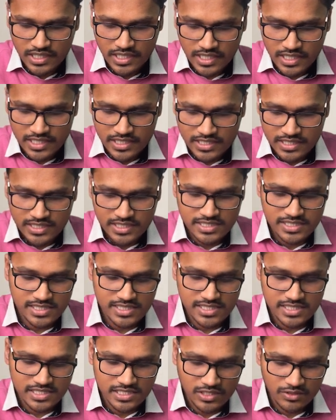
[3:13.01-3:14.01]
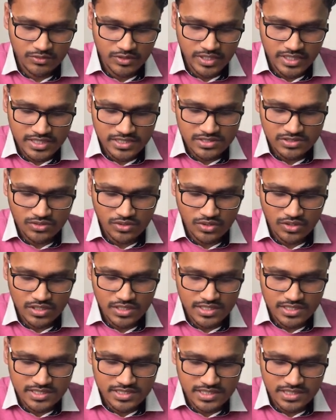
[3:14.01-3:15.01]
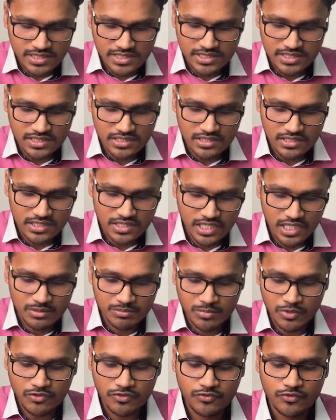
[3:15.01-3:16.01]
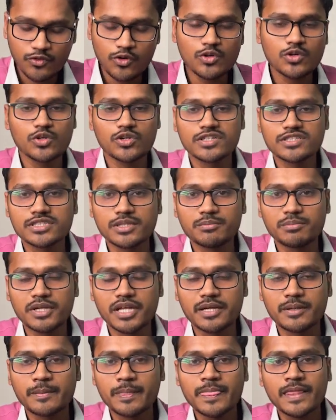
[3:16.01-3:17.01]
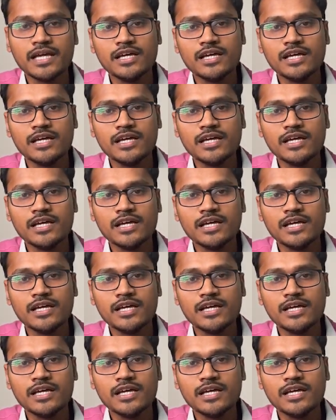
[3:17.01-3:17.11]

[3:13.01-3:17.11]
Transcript: and this is nowadays called as the third type of photoreceptor.